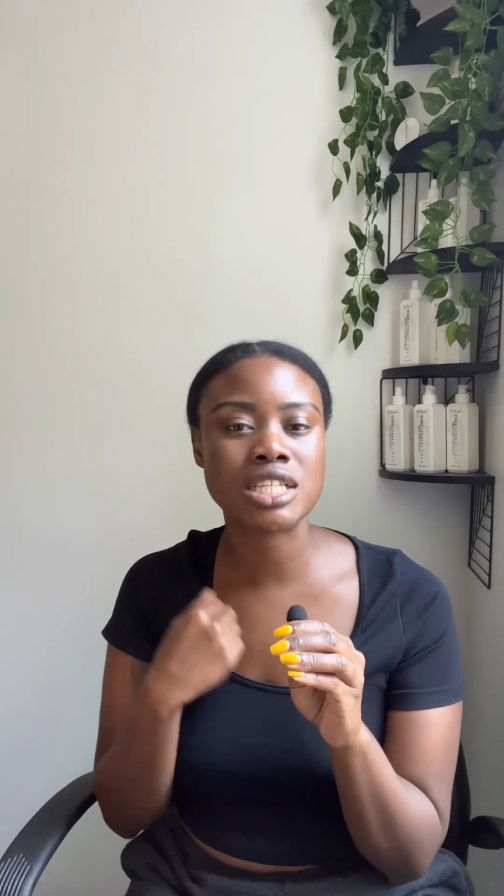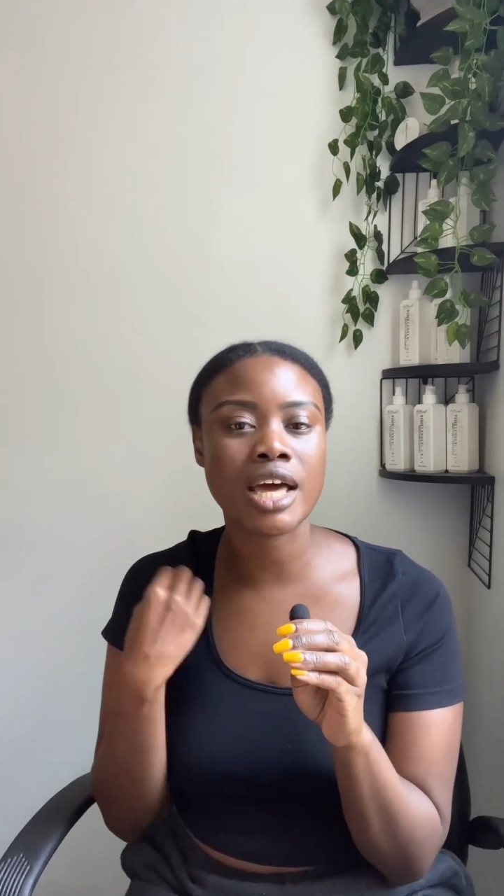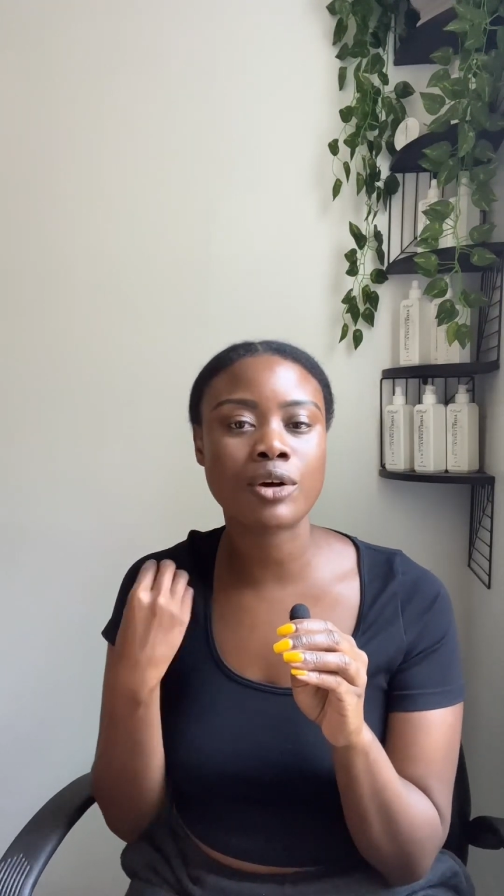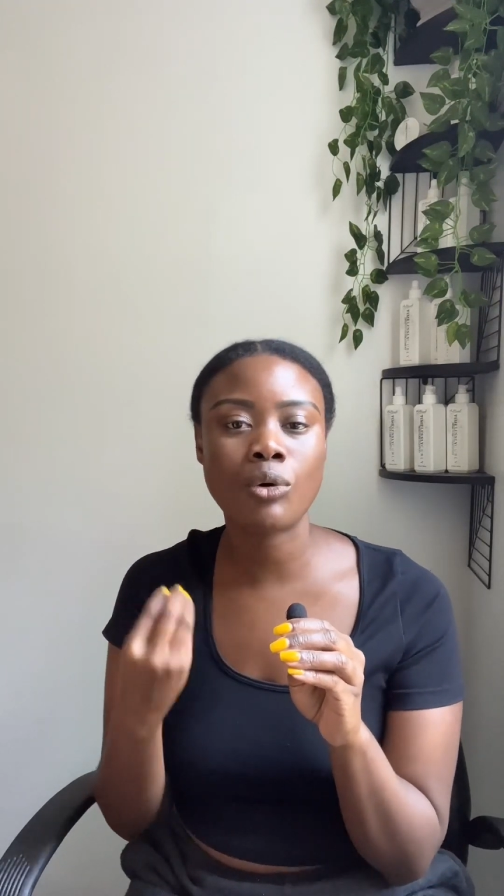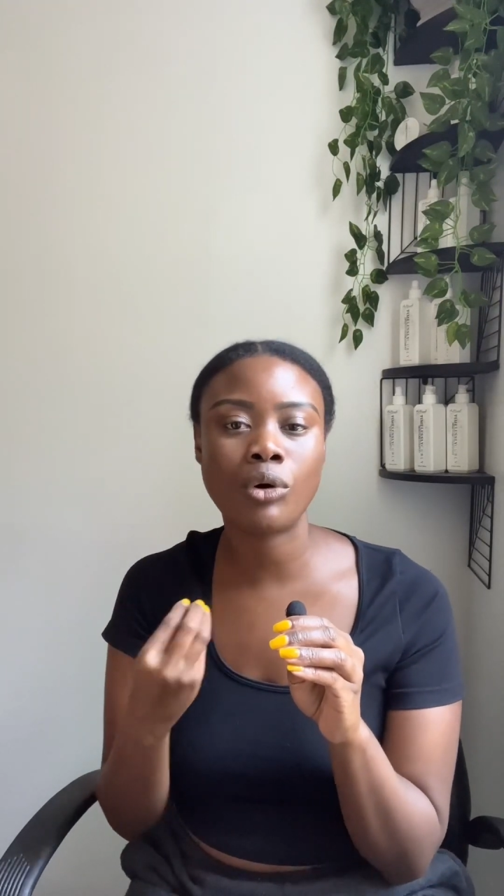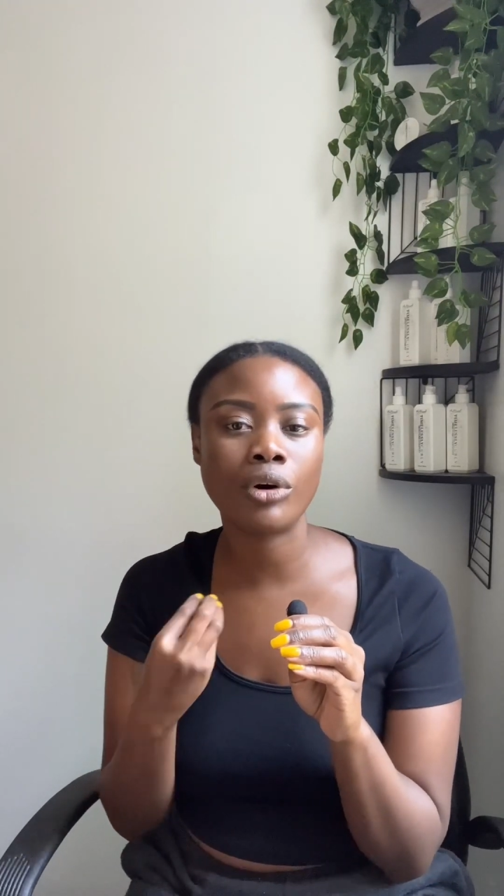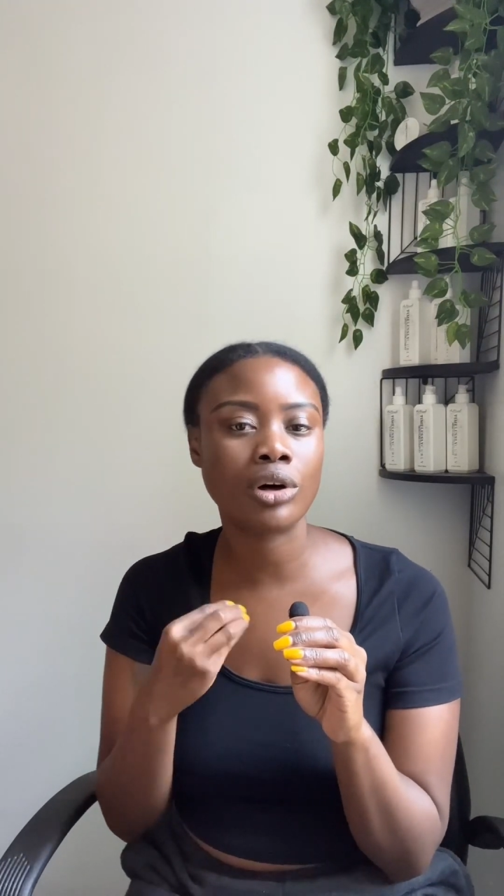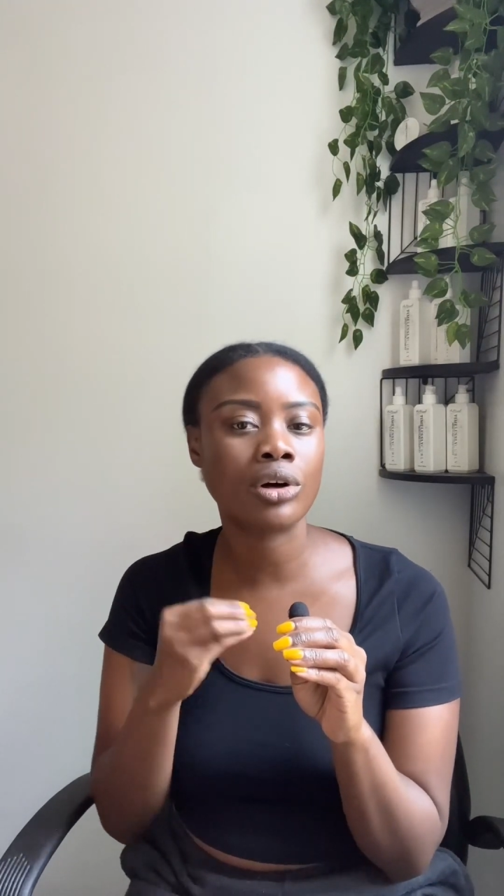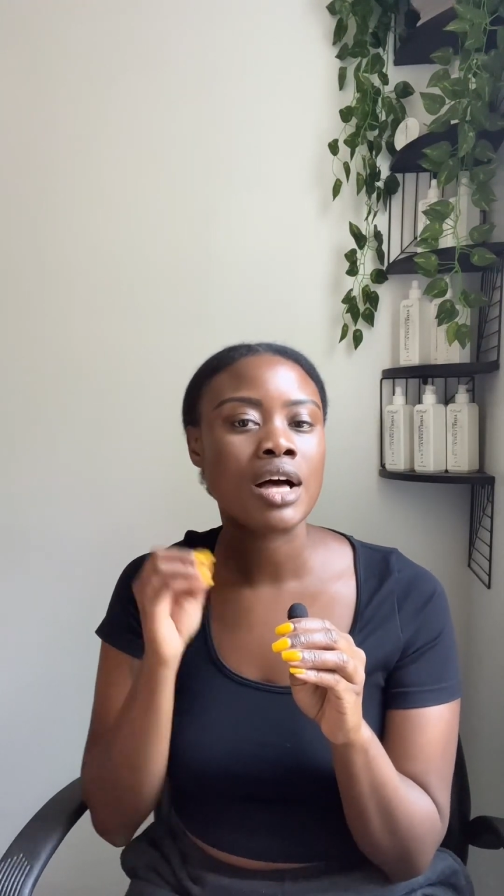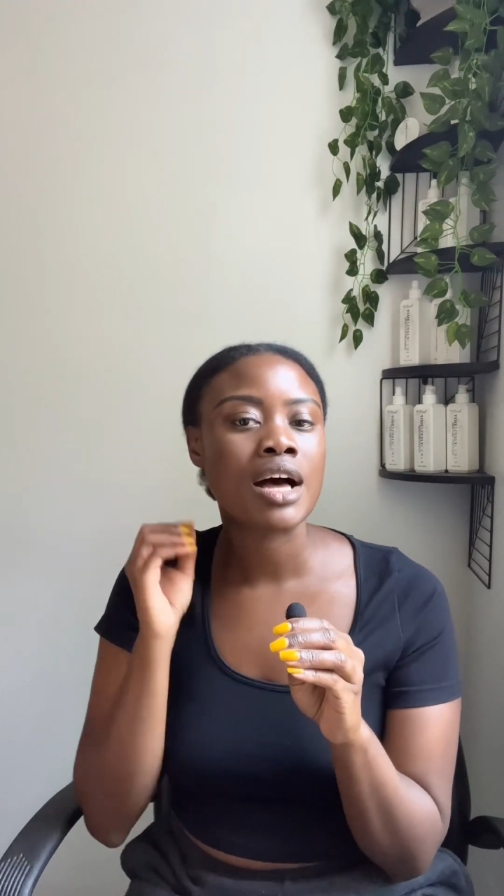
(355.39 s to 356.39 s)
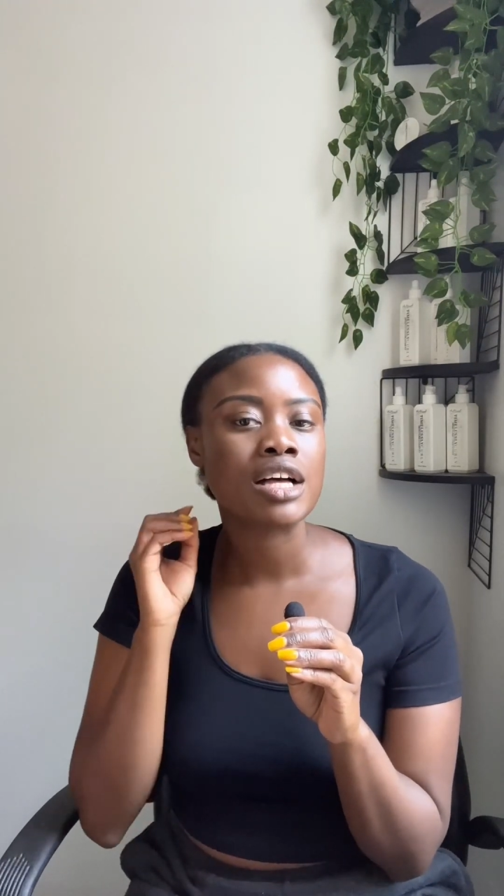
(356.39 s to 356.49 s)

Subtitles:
that coil